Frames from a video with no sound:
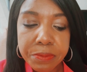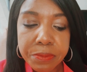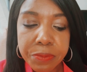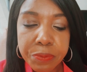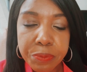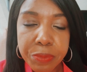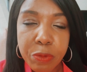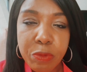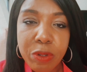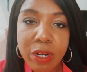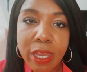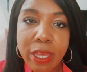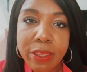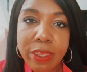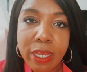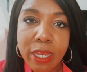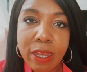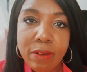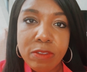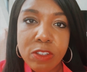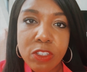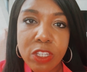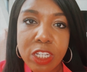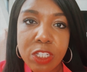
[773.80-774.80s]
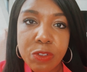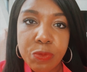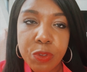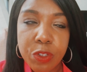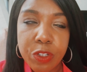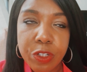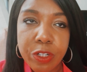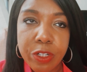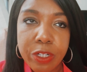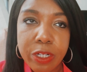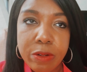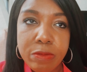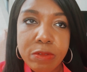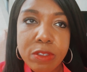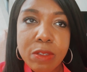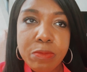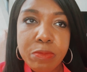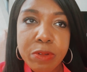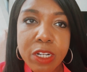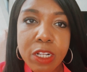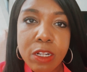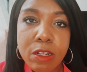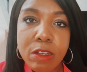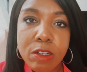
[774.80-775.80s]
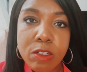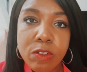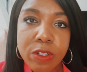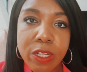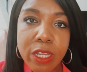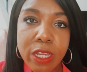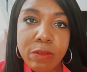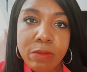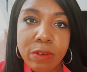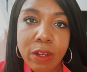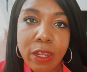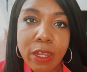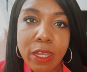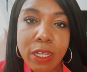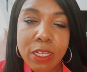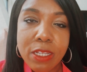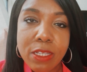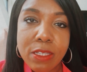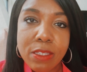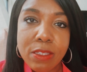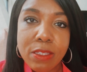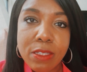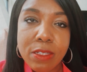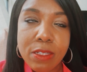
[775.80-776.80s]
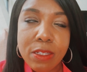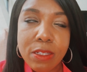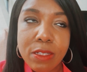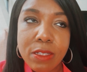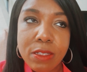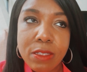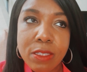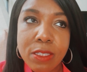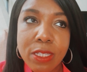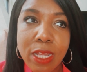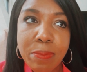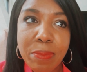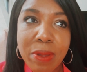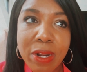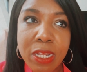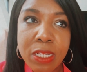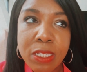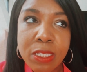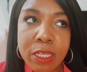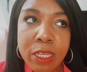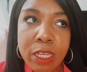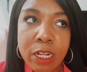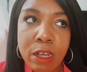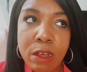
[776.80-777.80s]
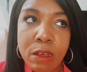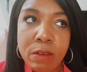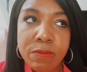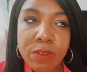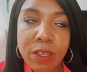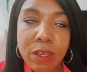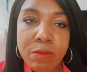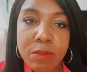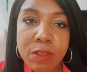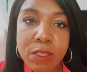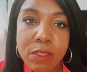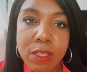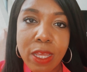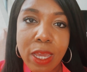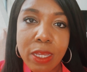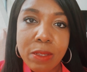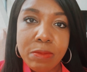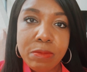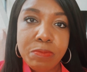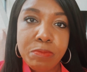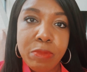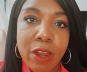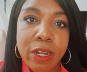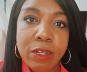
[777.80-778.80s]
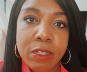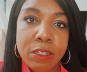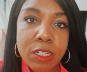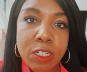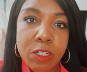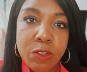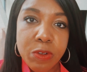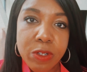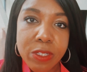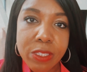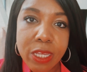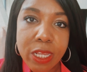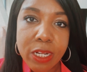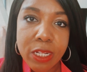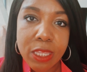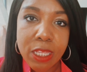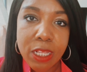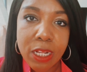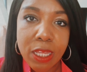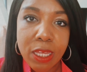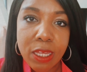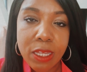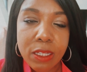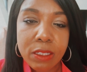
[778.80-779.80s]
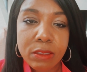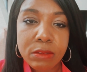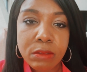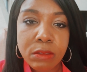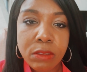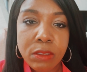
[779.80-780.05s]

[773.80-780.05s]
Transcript: But when I had that conversation with her, and it was a pretty long train ride, because the stop I needed to get off at was like practically towards the end of the line.